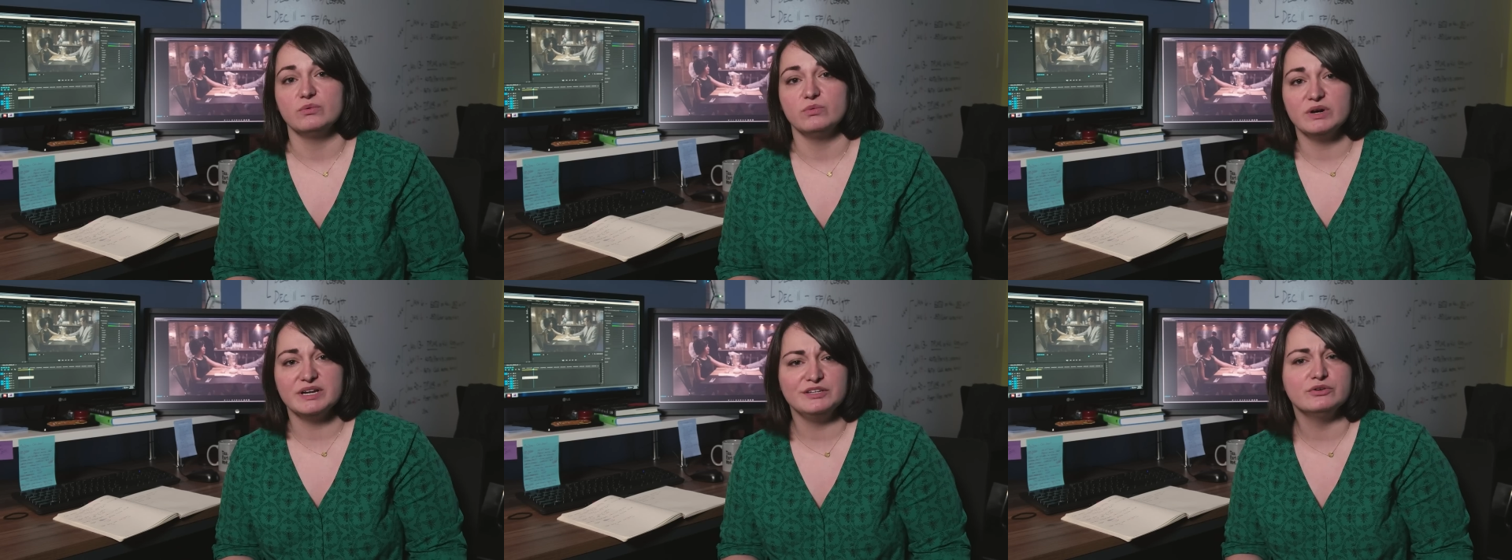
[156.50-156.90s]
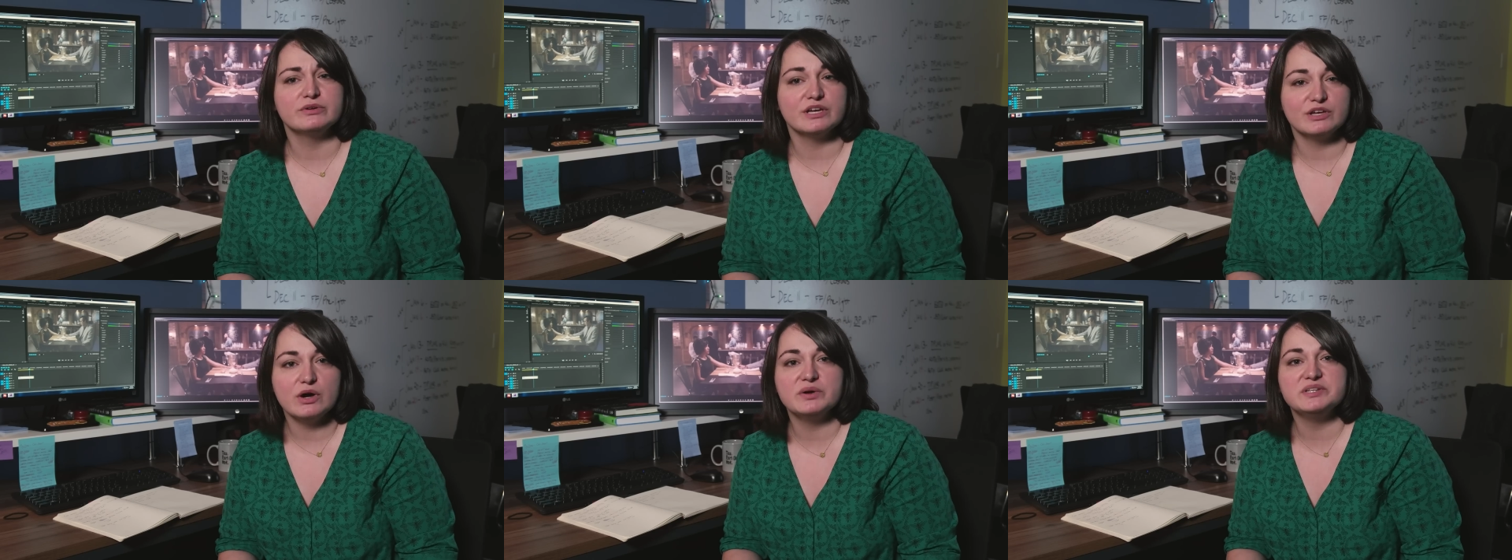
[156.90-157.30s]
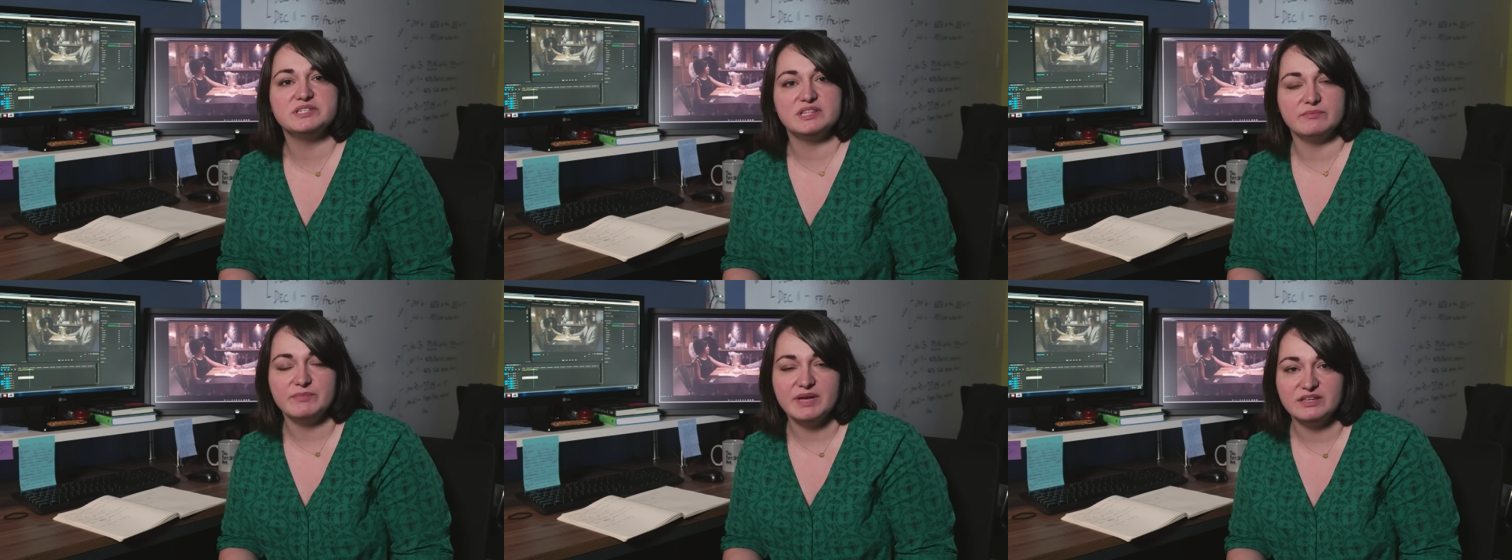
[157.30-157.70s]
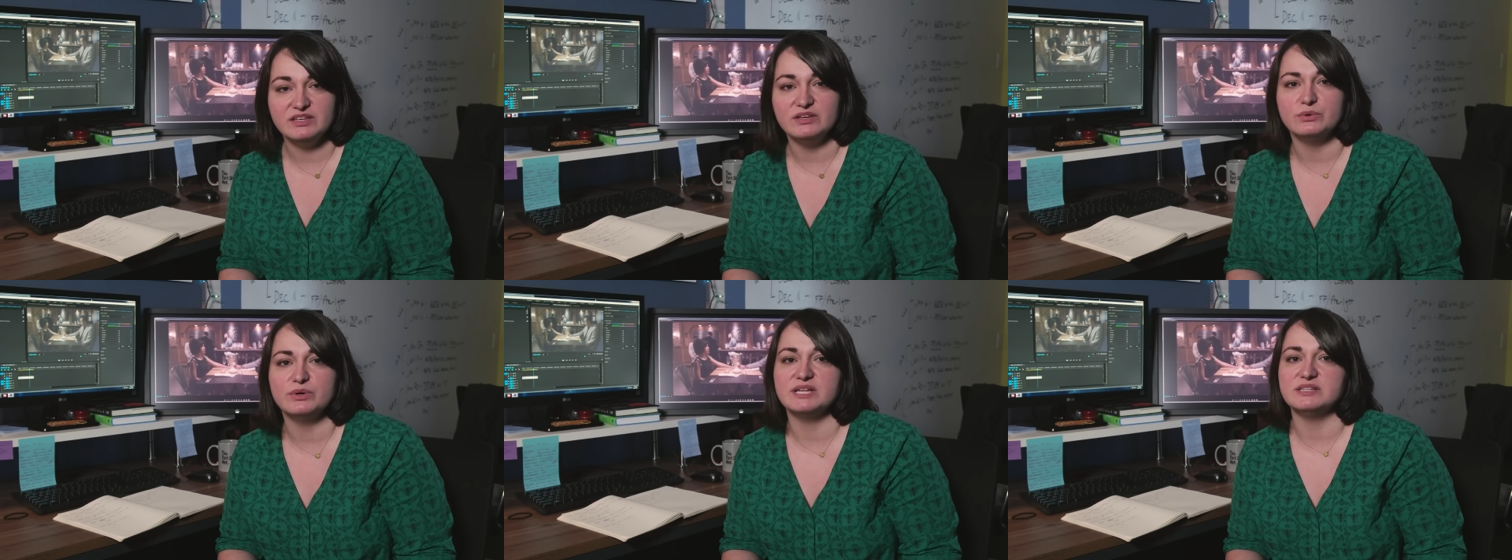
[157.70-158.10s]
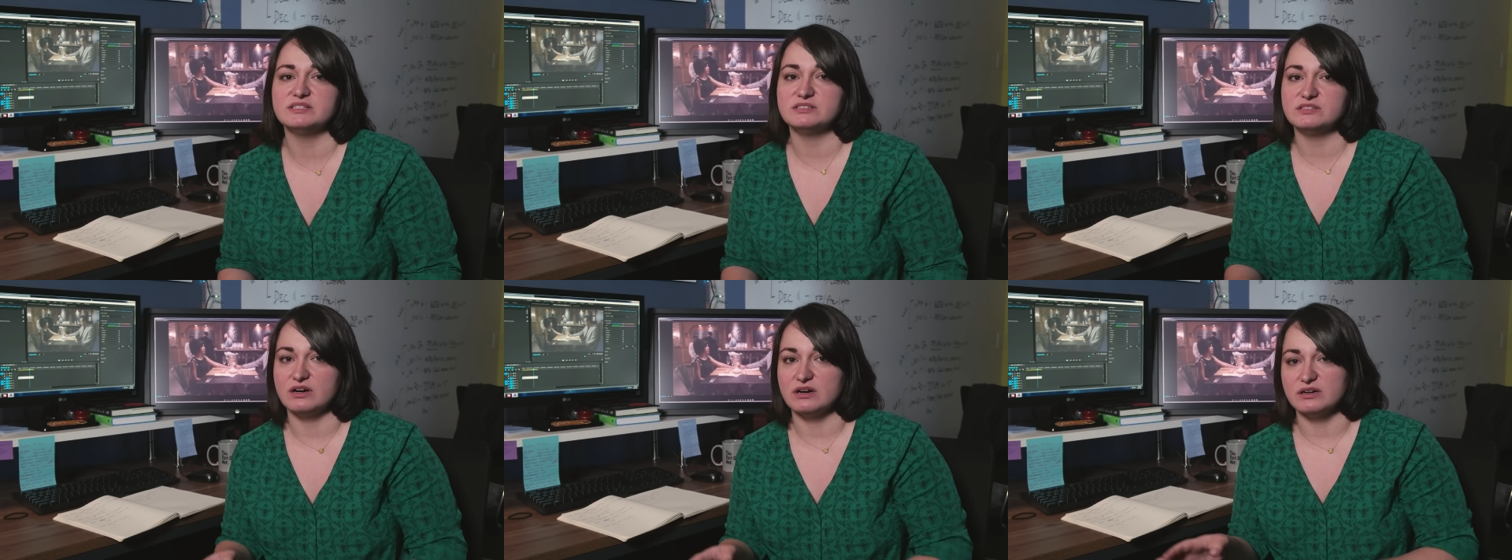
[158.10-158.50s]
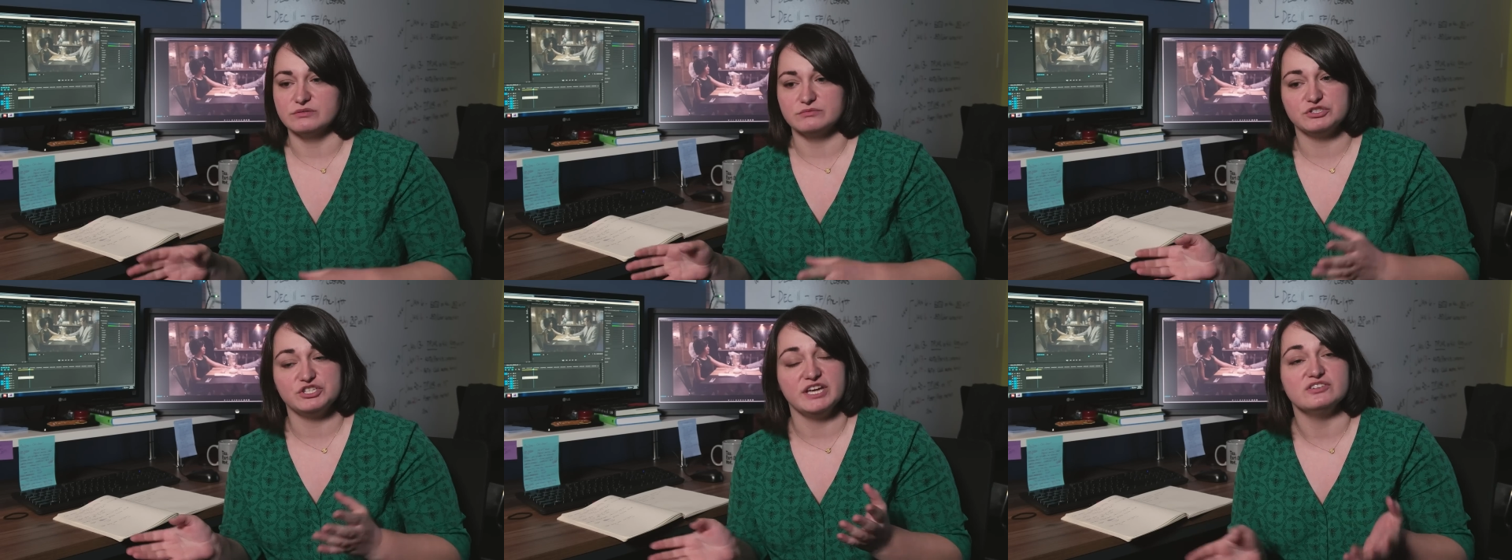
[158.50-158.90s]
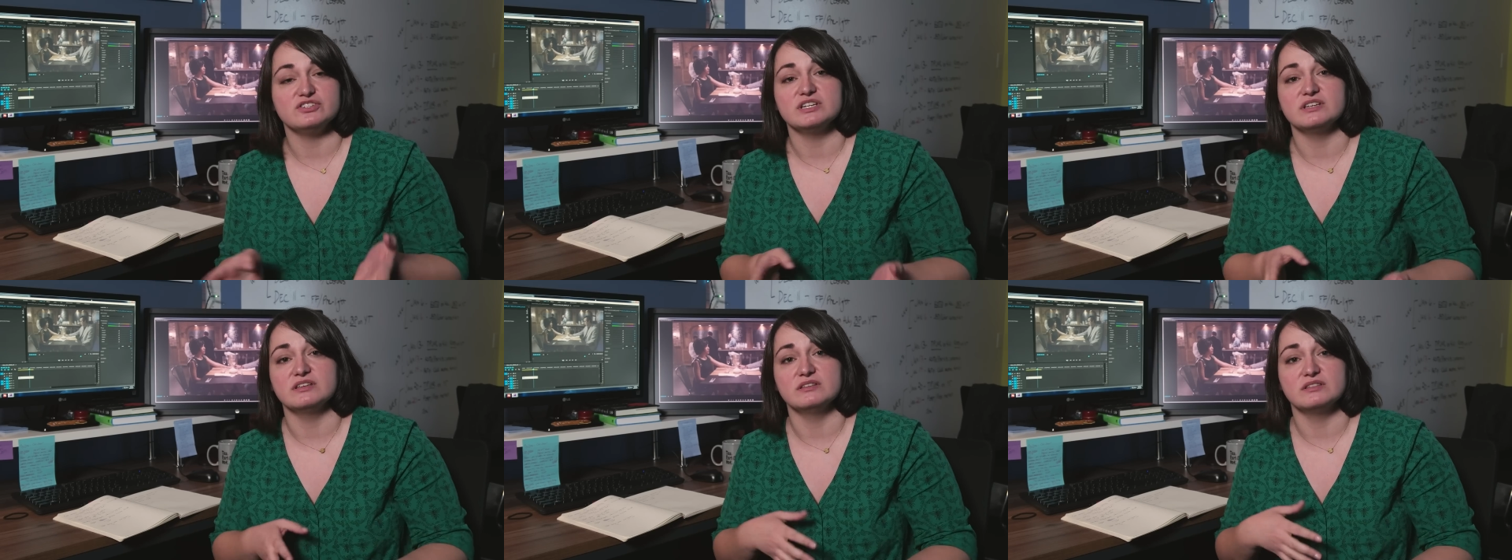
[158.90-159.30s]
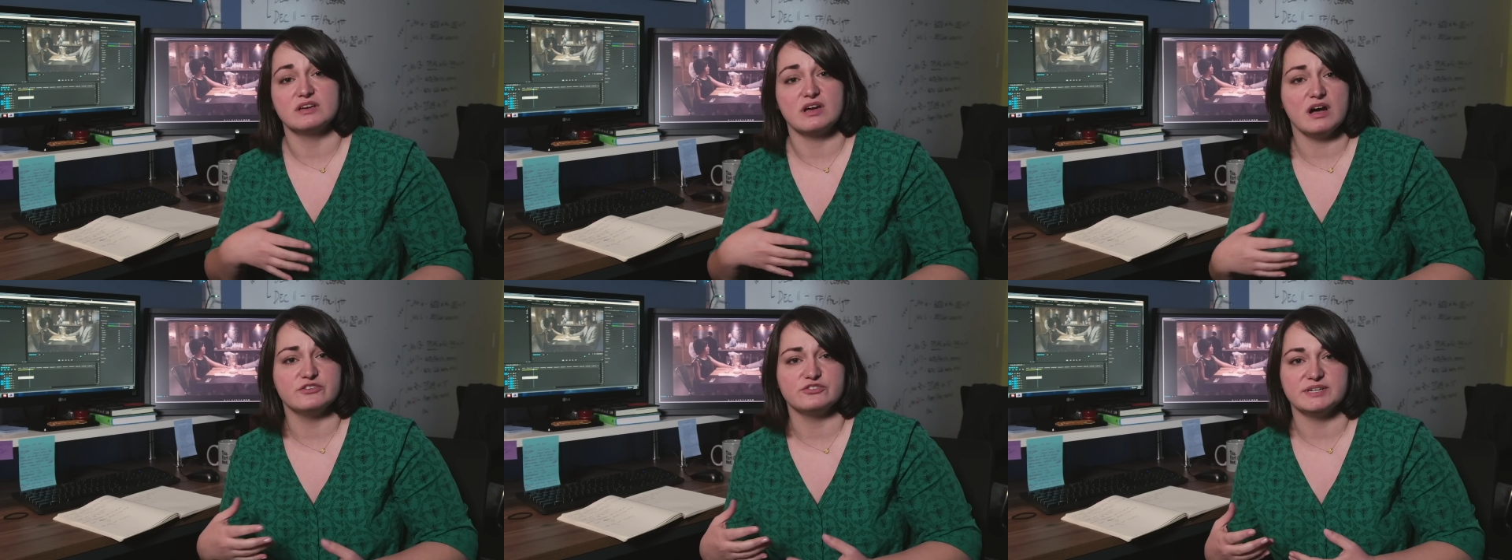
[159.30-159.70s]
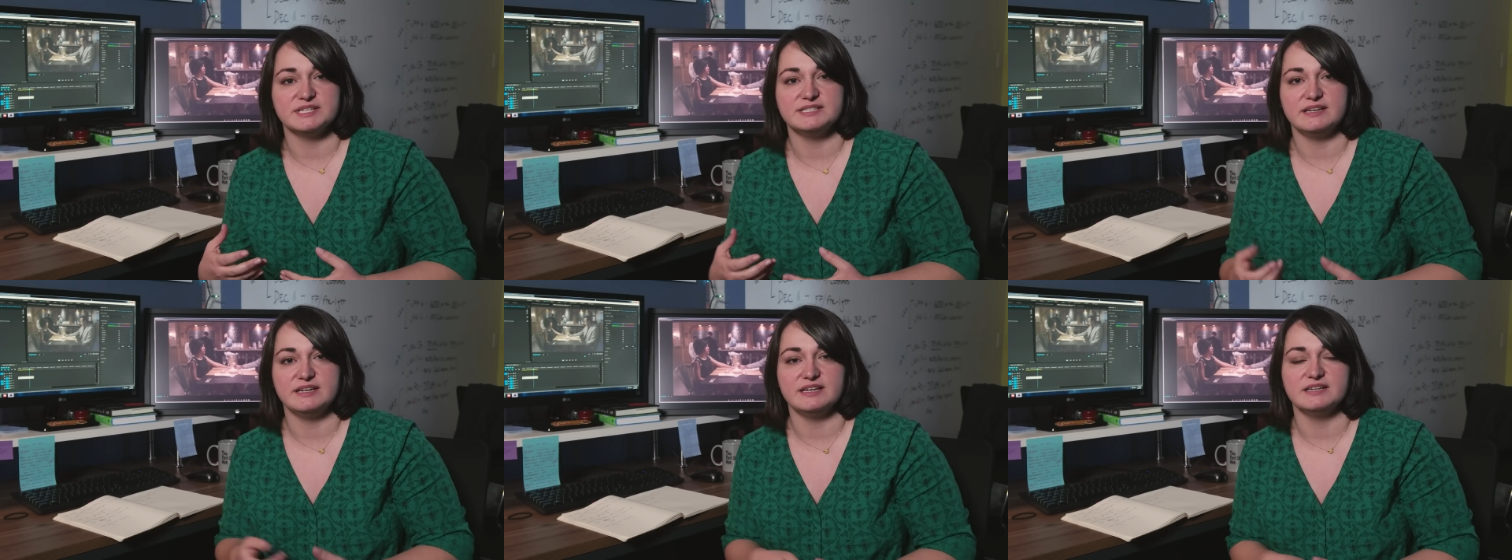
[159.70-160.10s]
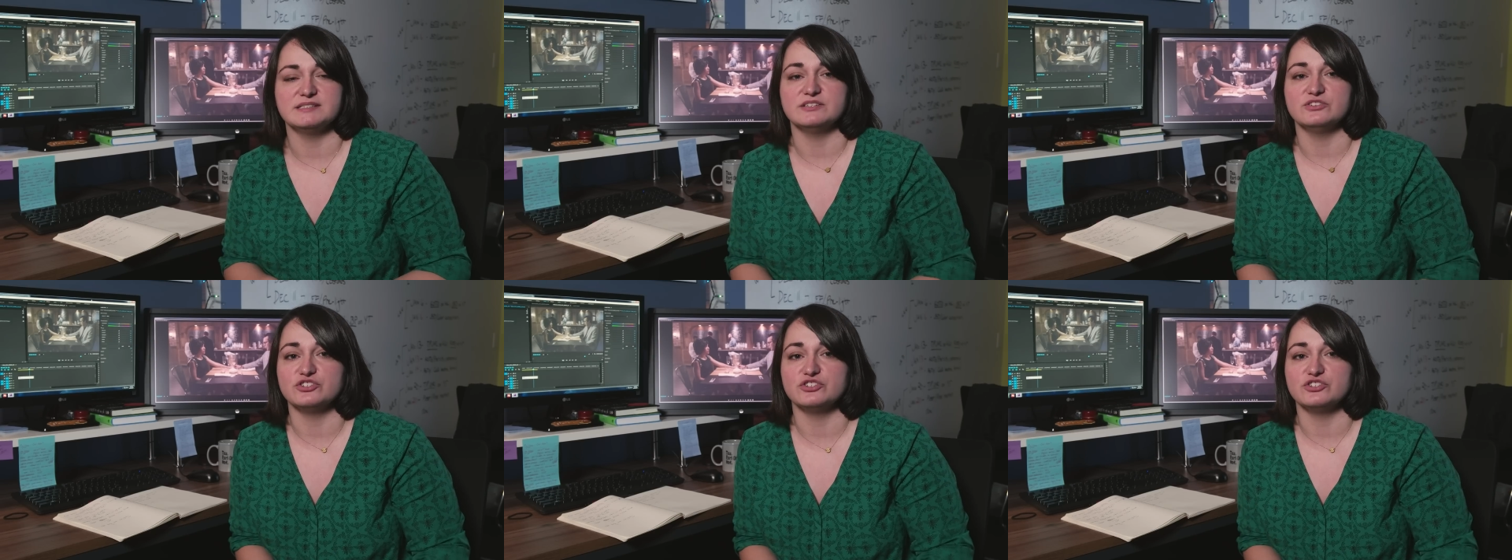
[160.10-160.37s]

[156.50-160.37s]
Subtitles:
One, you can go into the menu and start changing the contrast settings and